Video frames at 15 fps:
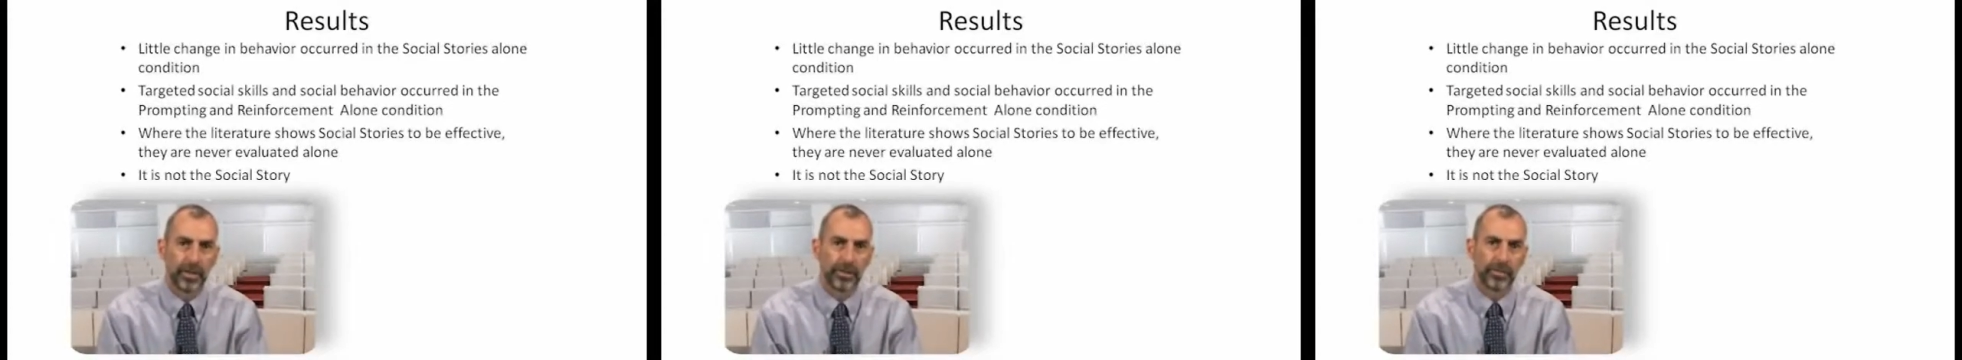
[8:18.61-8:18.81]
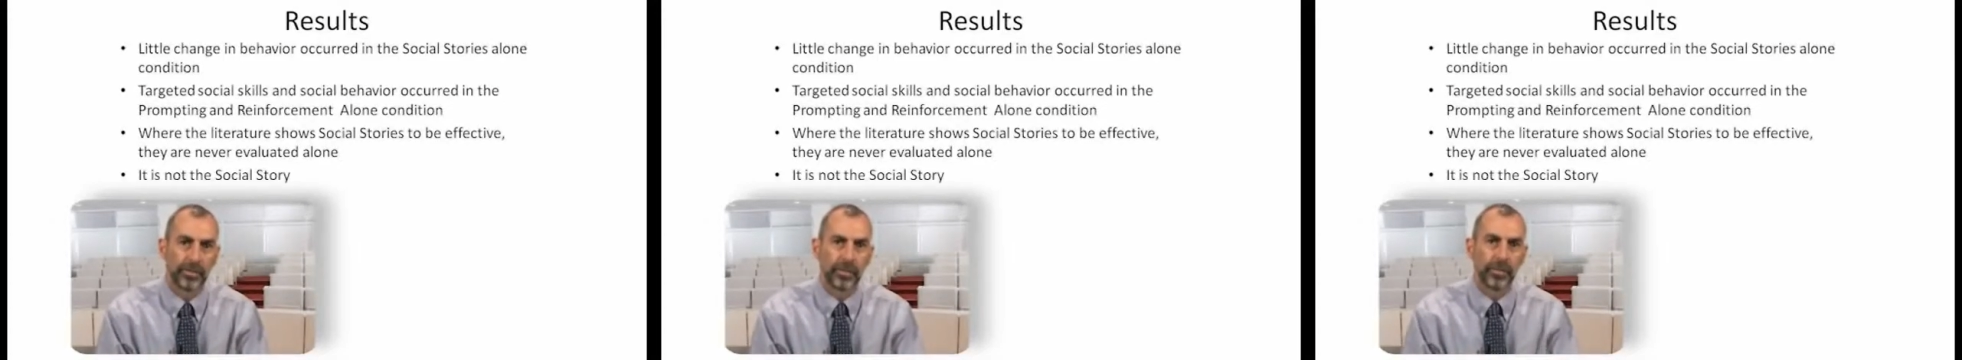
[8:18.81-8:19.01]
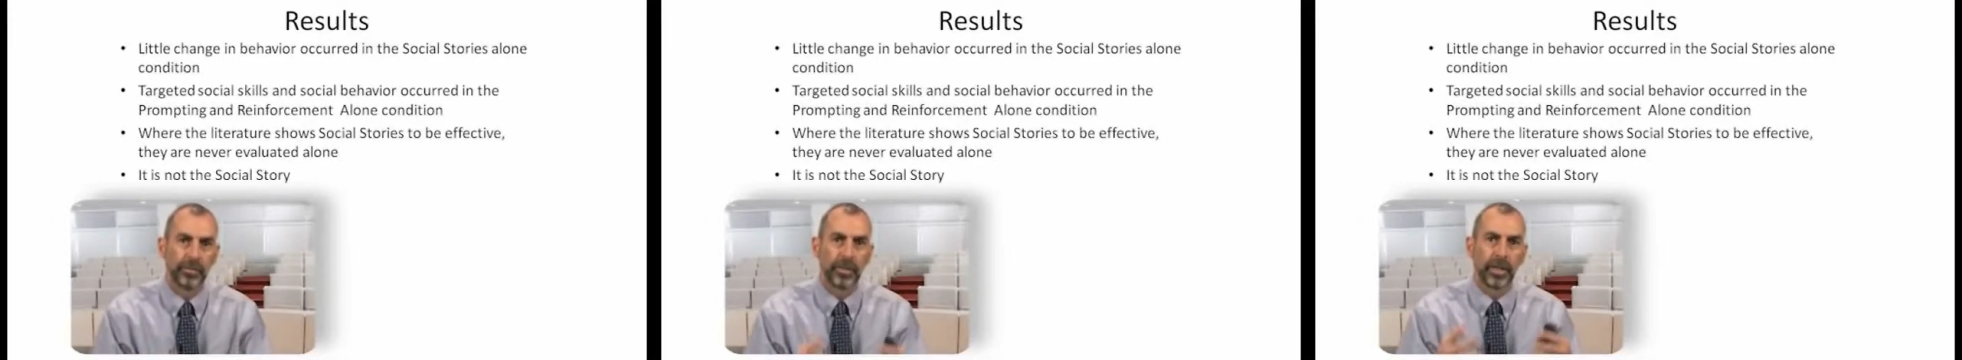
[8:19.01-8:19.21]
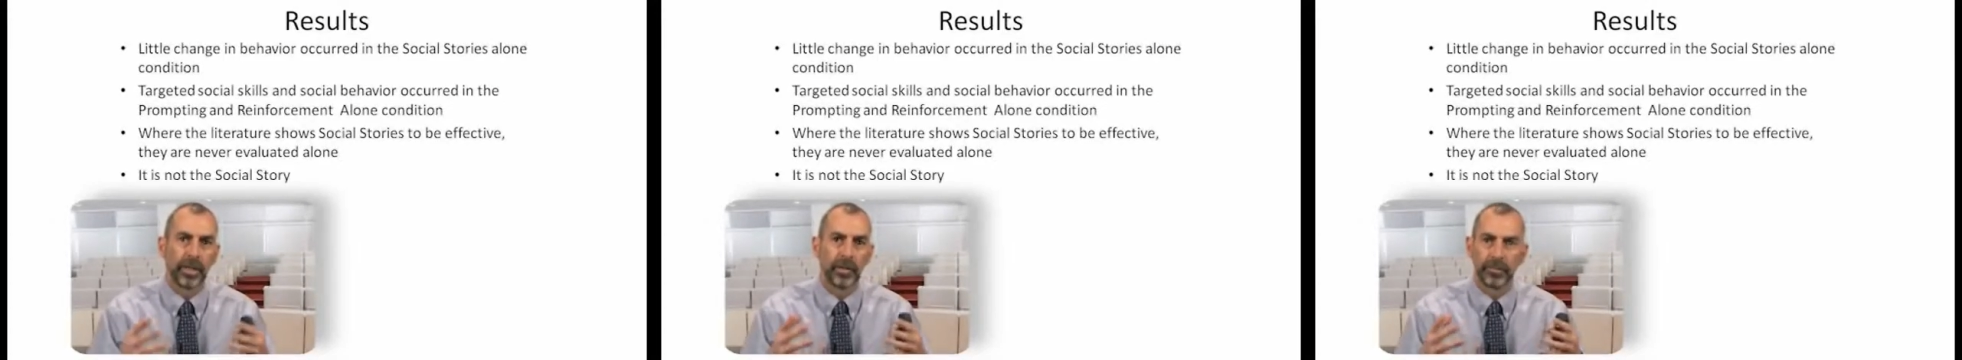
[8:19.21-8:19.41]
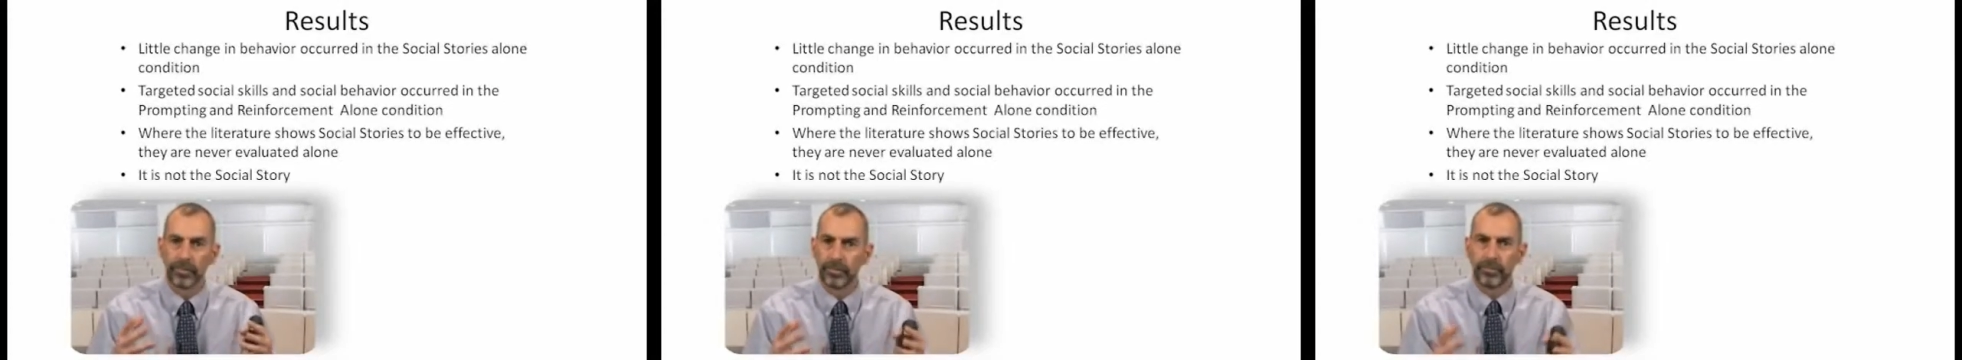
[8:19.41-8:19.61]

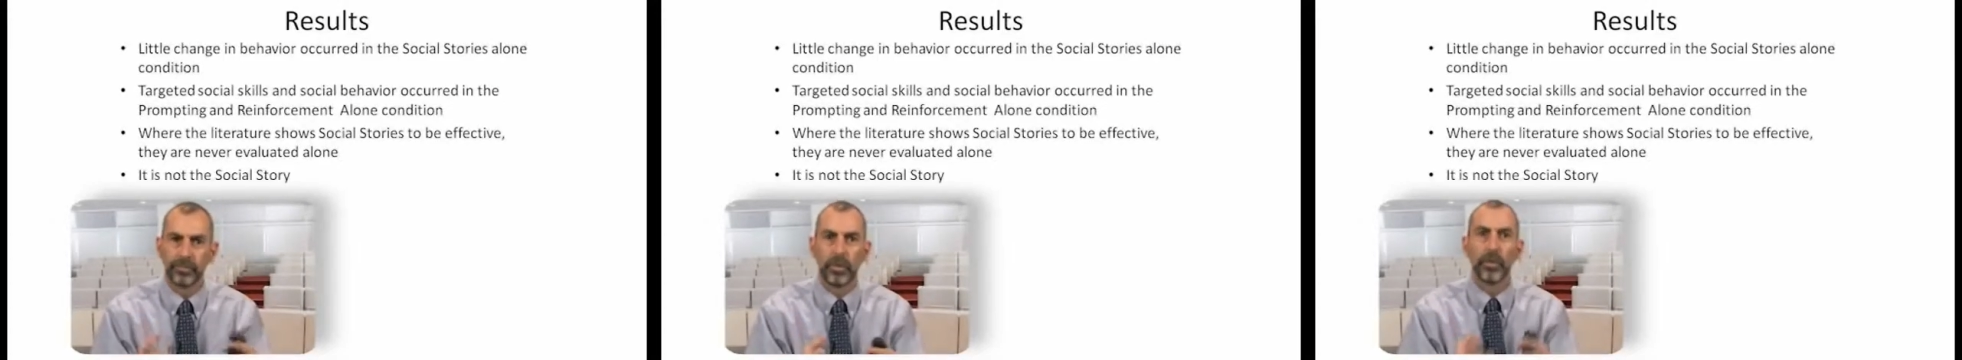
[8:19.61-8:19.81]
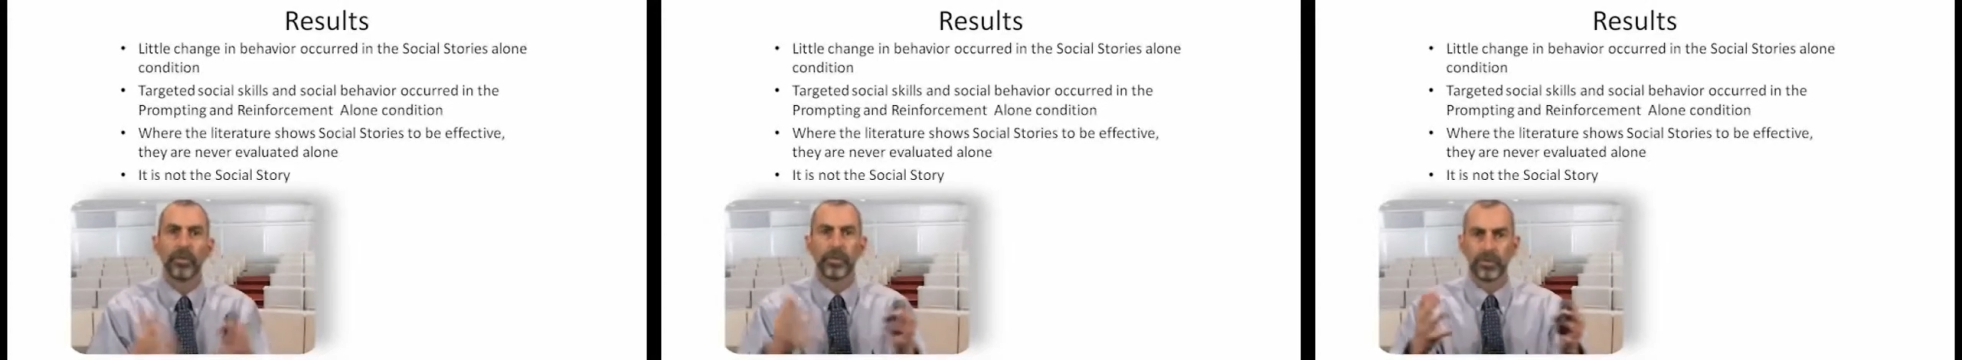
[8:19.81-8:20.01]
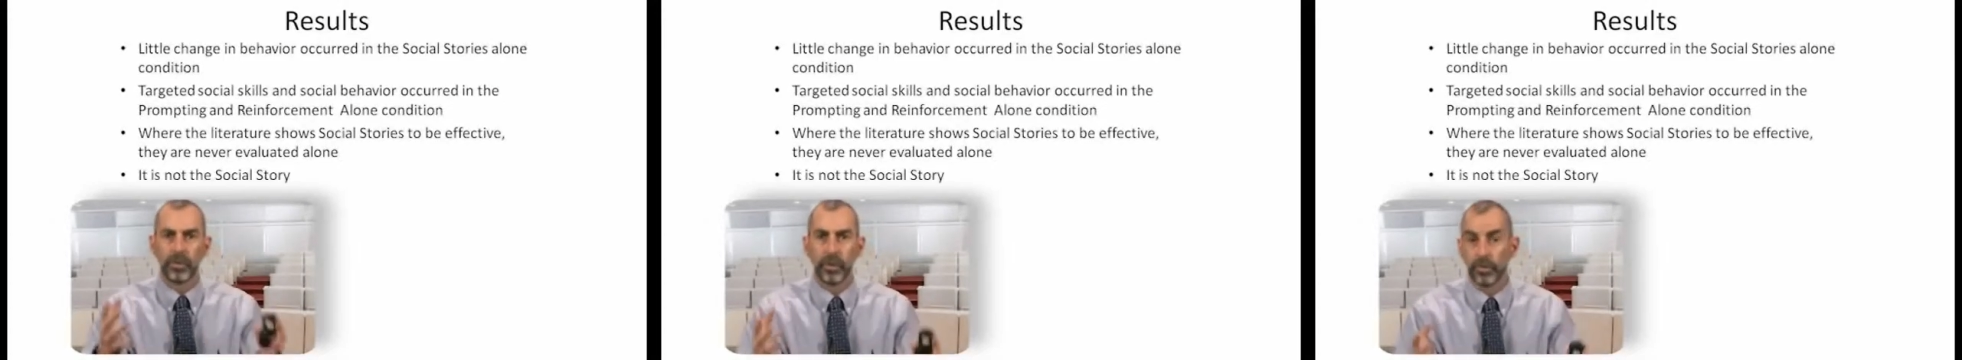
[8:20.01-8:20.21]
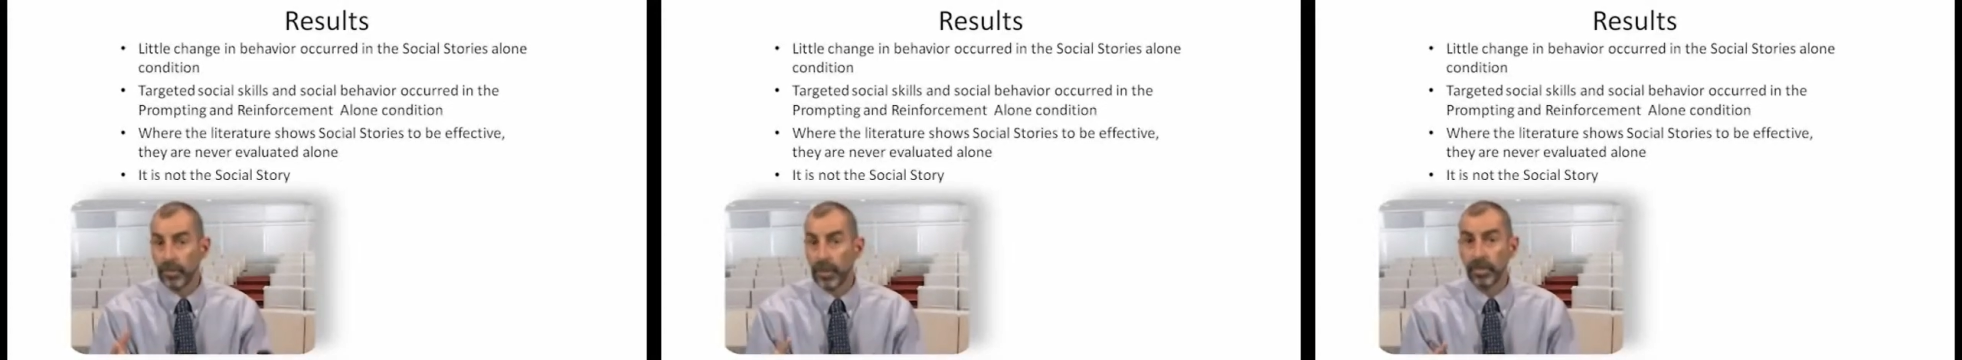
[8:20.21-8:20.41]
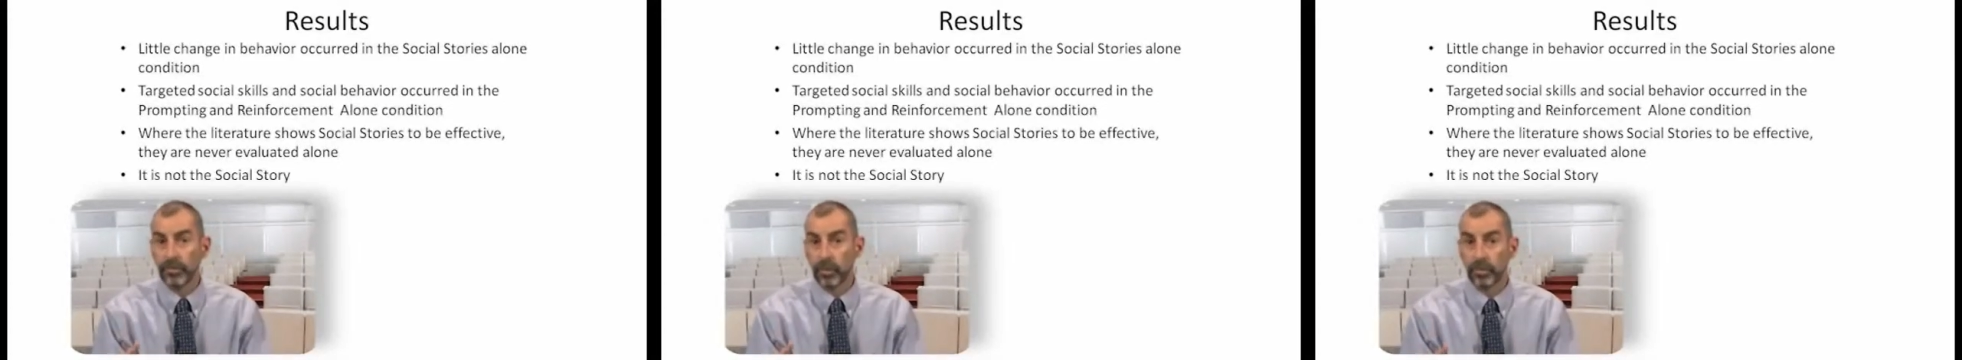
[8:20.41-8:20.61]
So most of you,
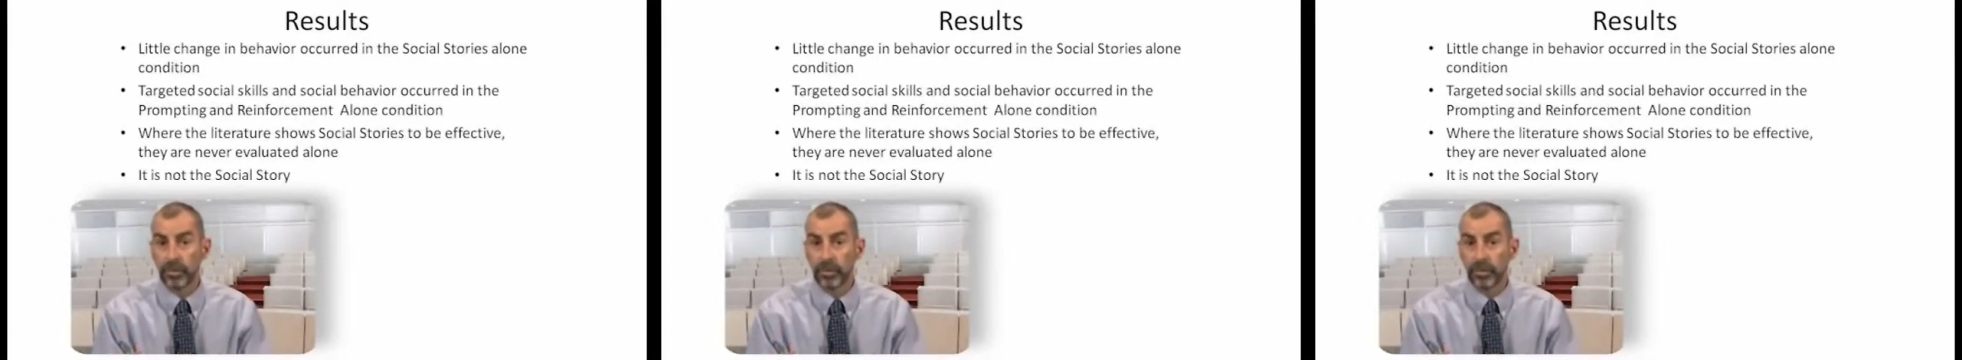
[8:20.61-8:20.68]
many of you,